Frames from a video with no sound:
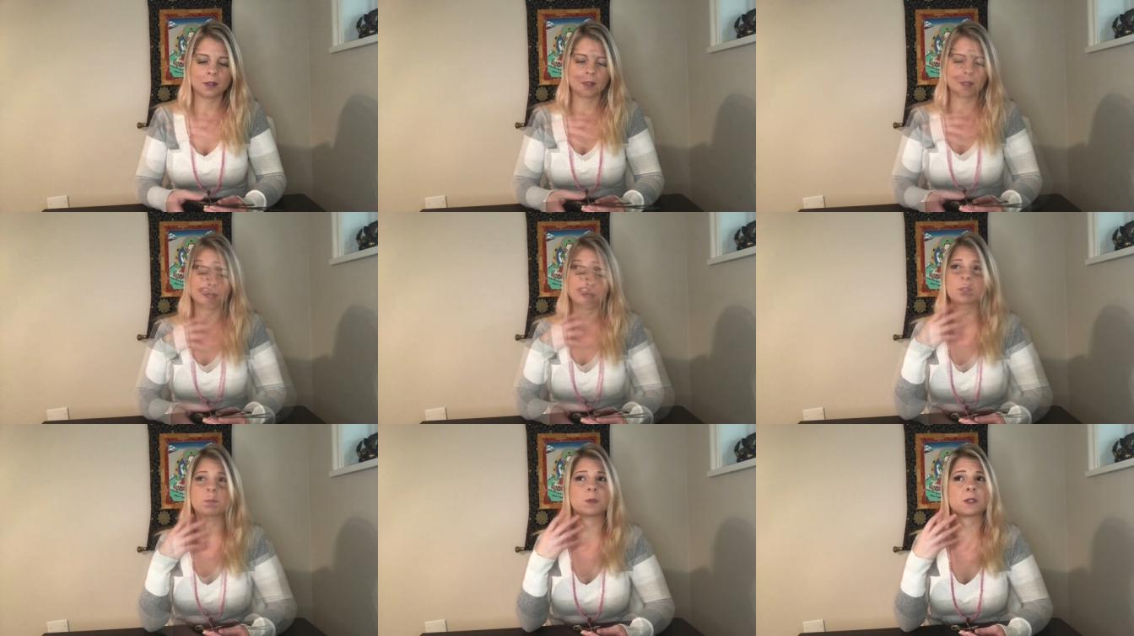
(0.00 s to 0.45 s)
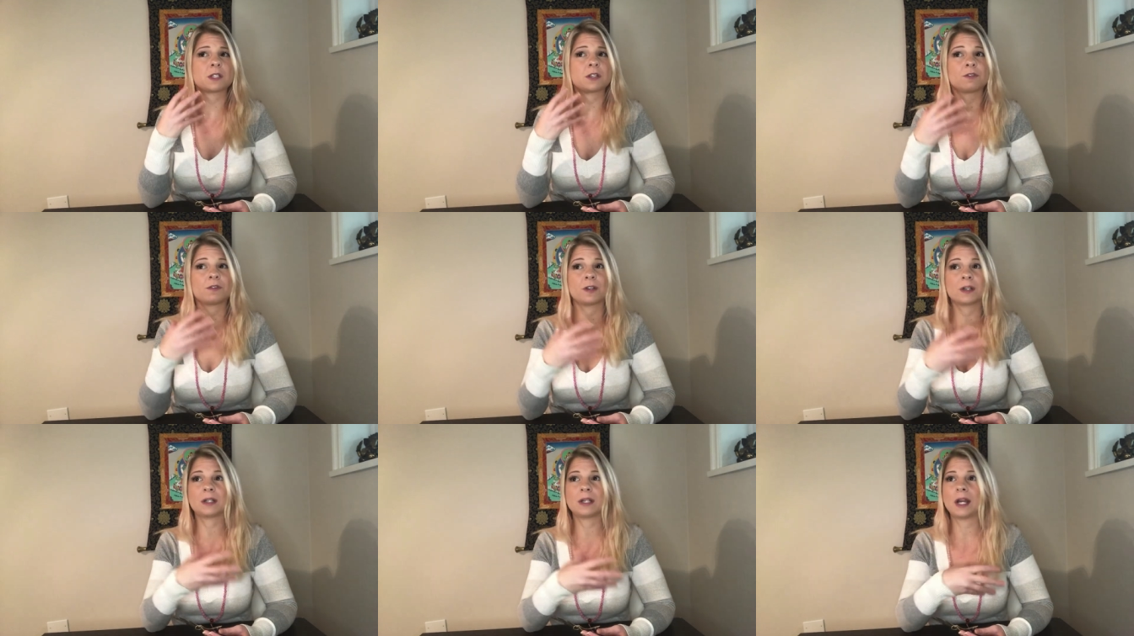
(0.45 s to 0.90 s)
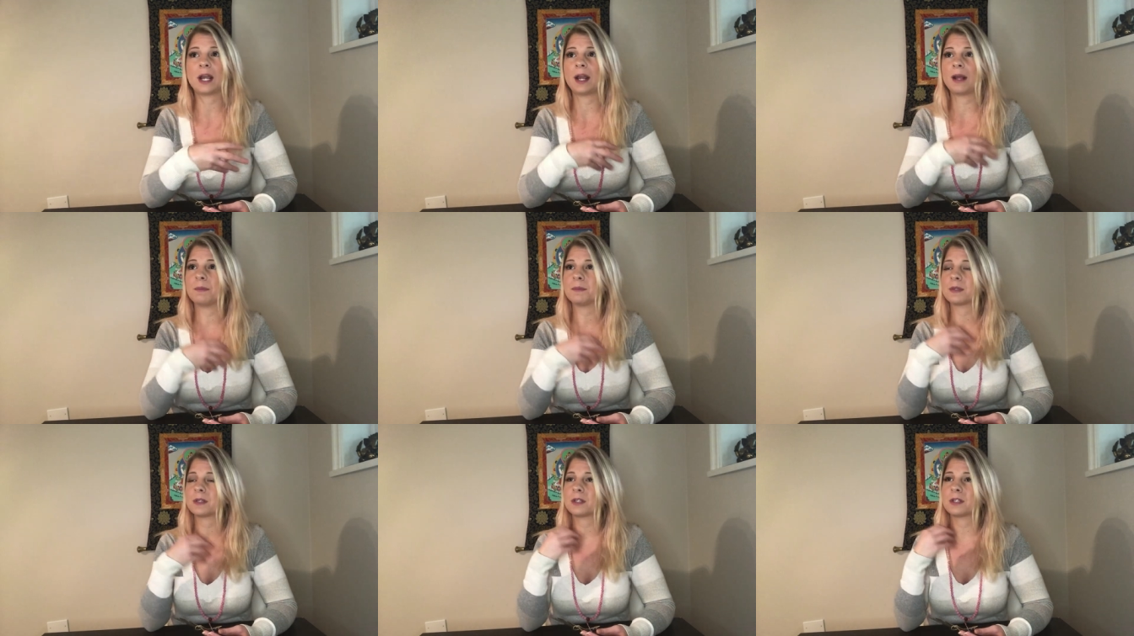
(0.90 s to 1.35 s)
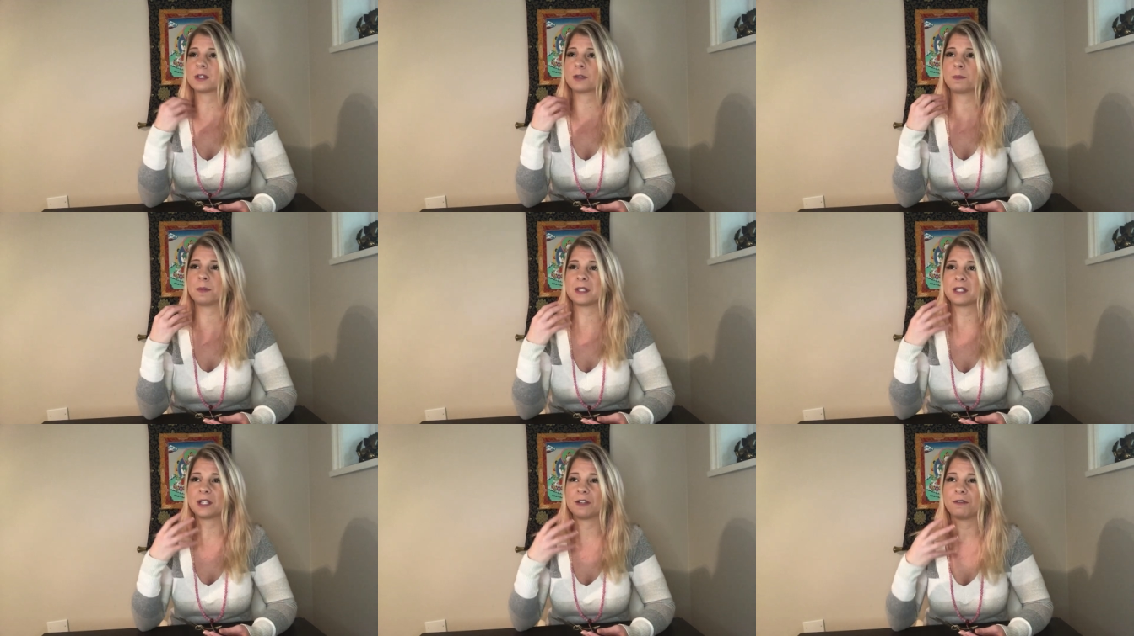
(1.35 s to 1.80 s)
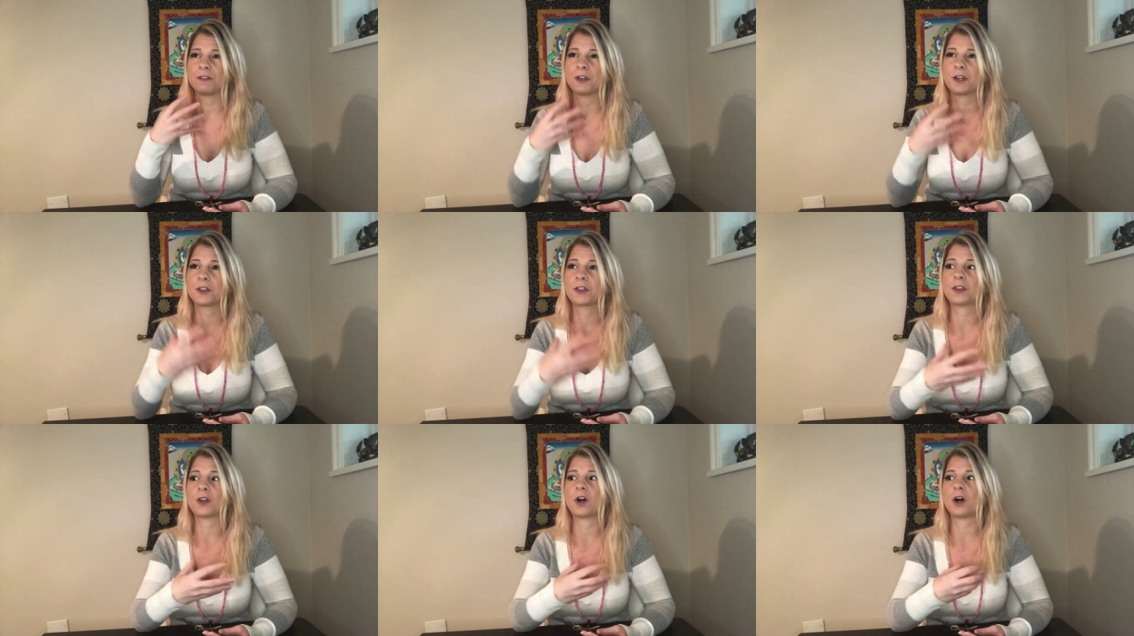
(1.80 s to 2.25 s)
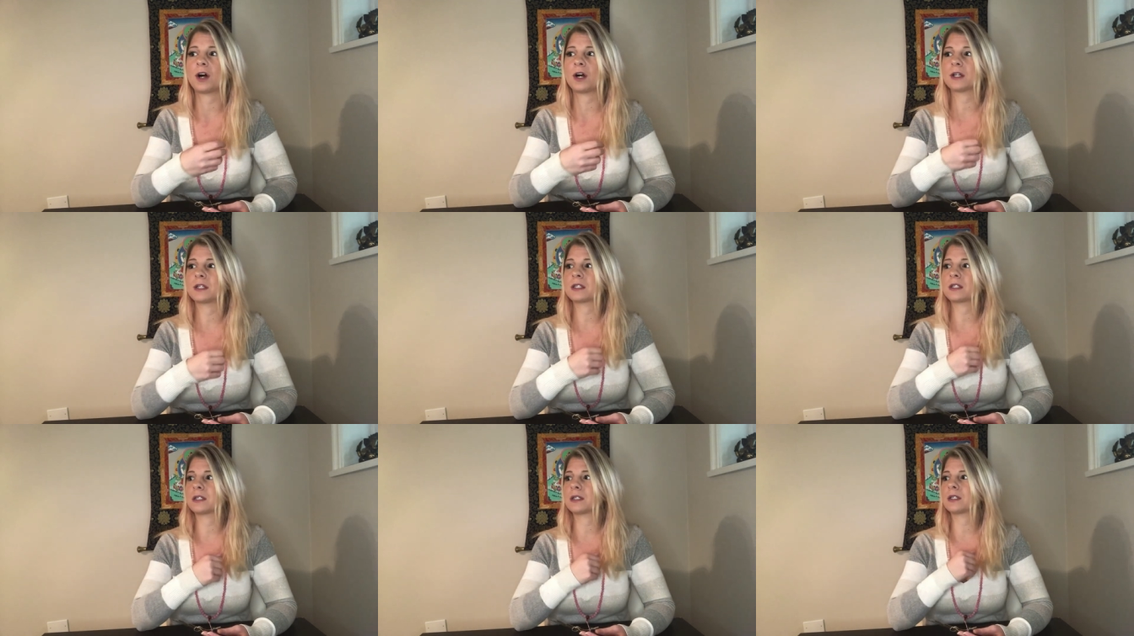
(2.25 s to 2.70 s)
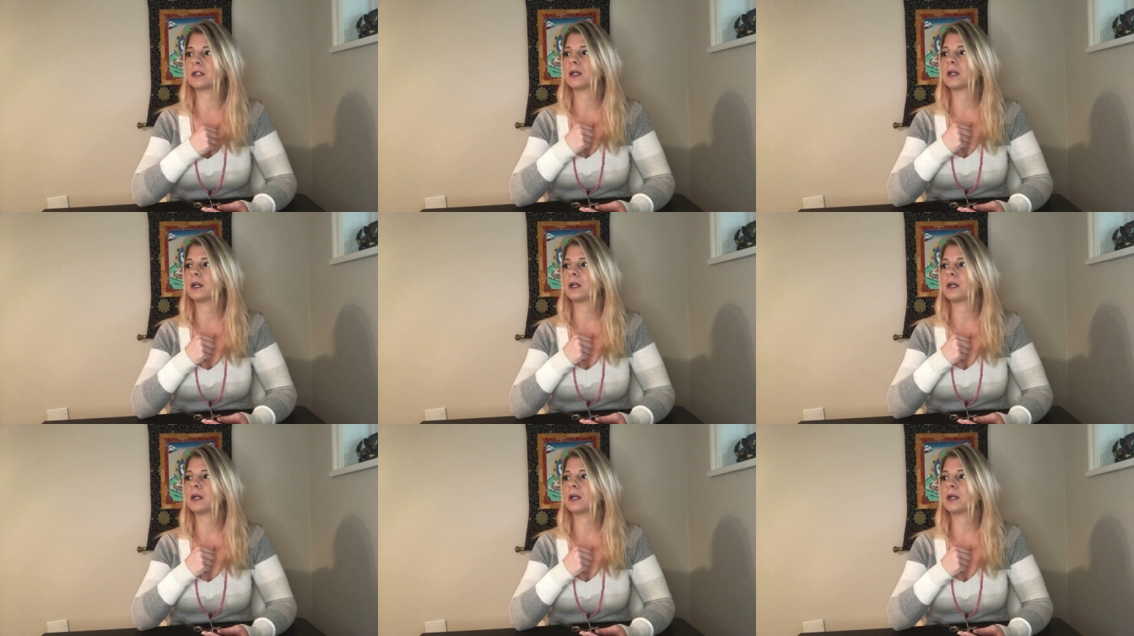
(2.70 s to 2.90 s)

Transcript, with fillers: Specific names, specific thoughts.